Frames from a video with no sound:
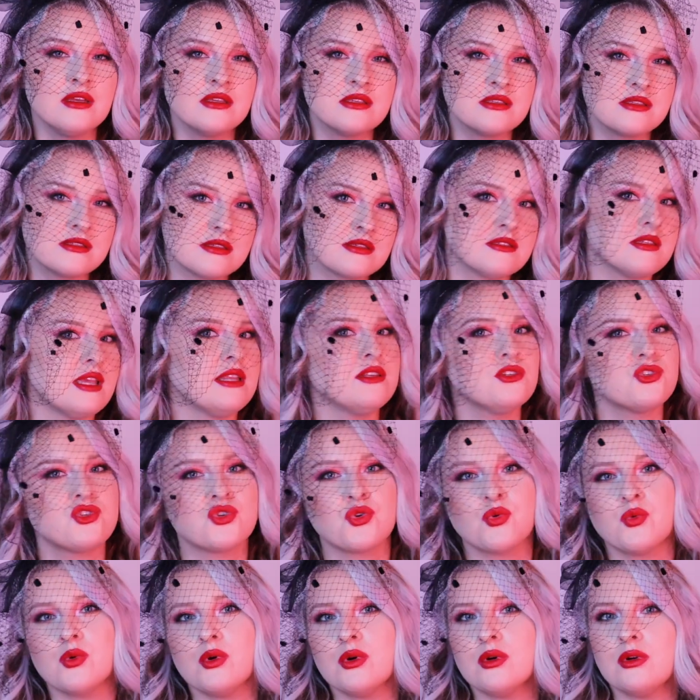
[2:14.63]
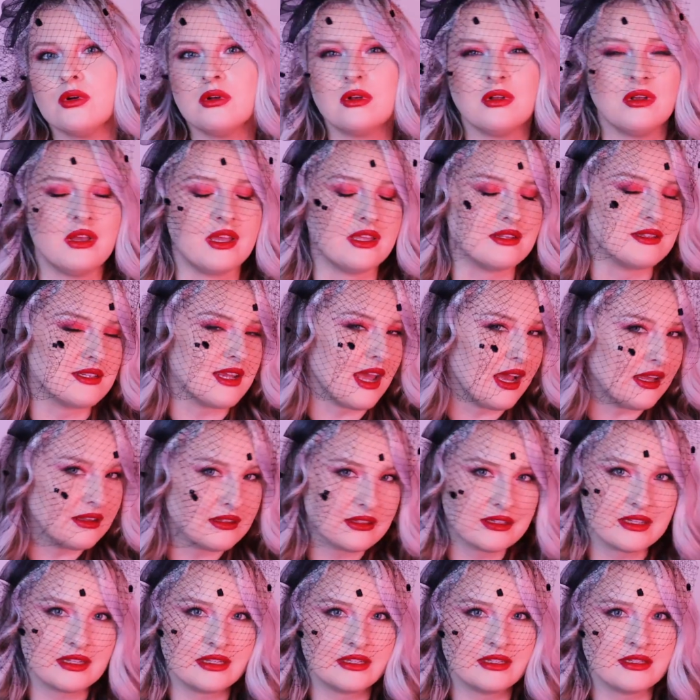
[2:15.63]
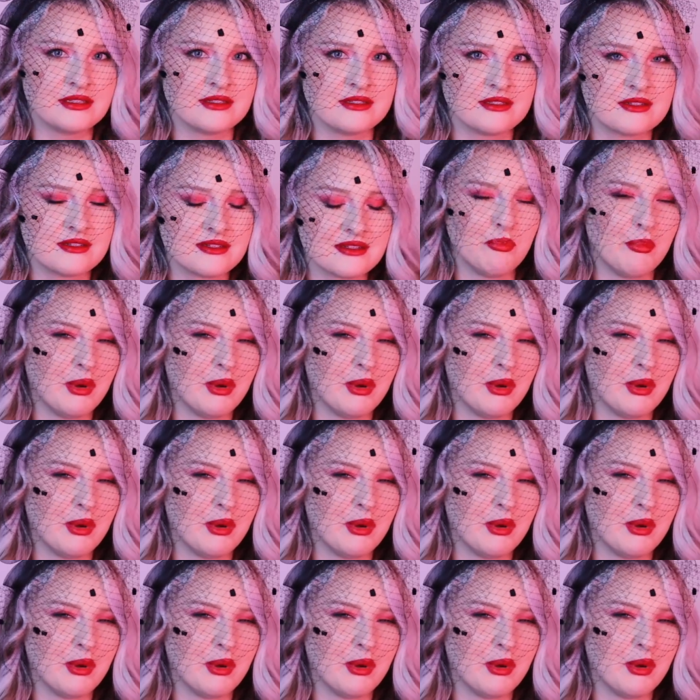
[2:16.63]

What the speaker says: sensual and elegant,